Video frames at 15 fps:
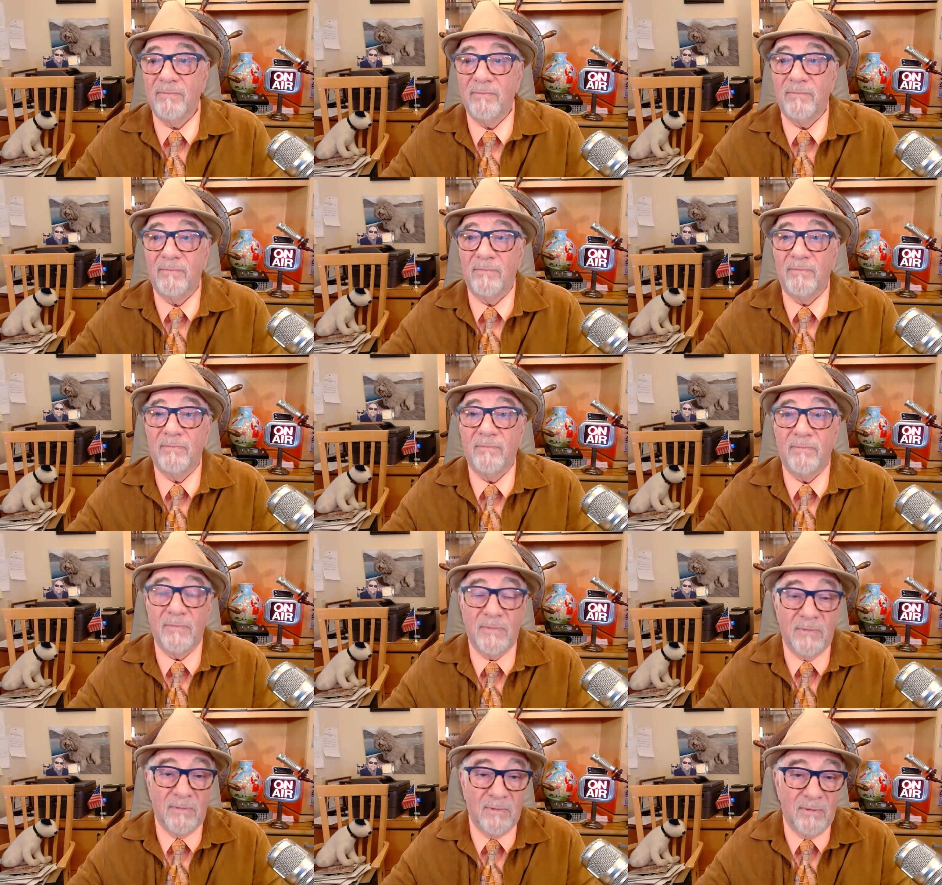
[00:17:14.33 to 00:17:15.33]

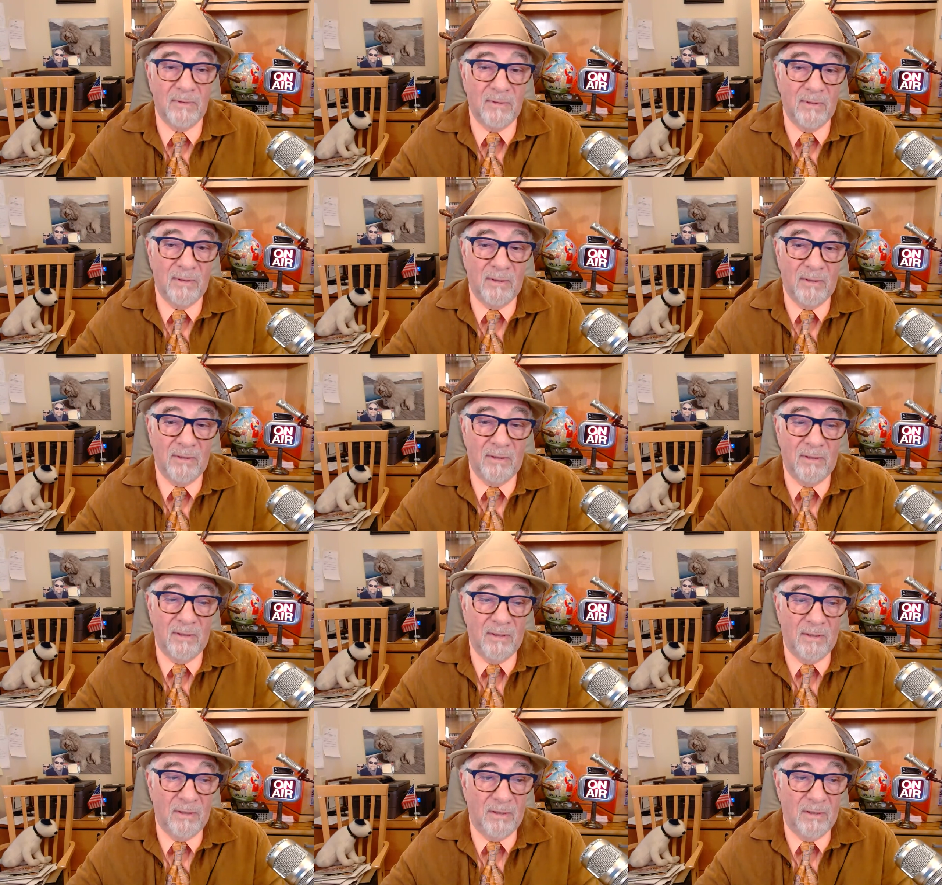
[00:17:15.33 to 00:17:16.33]

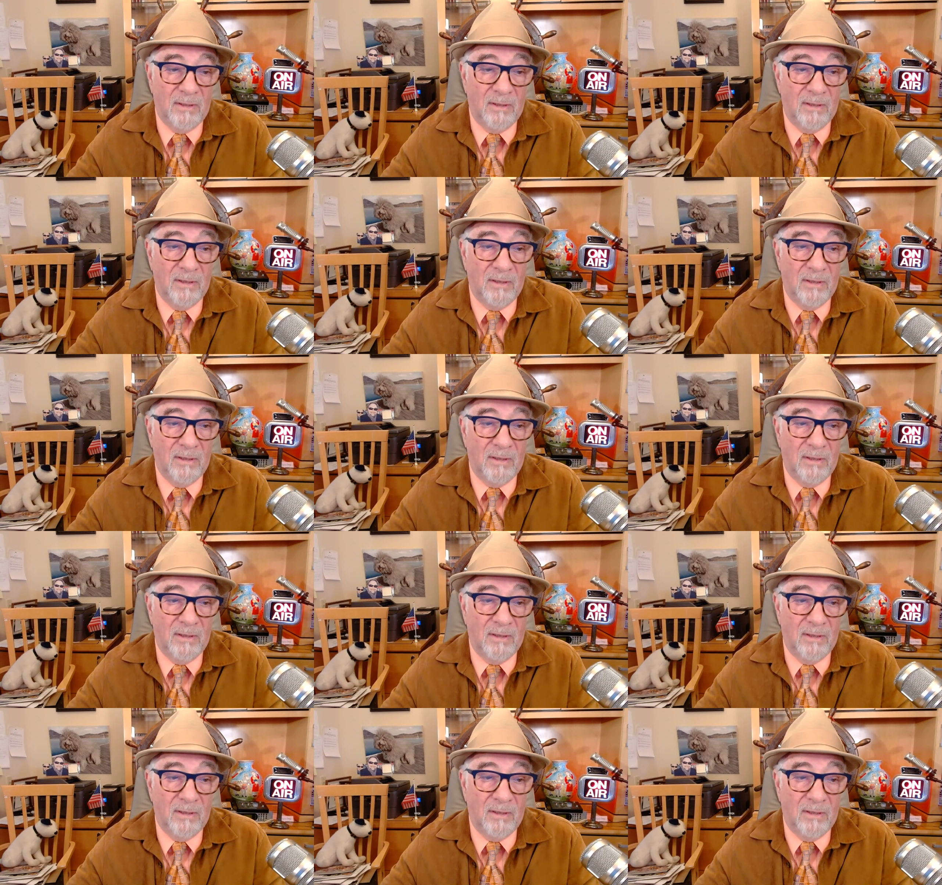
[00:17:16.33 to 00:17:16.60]
(no one is talking)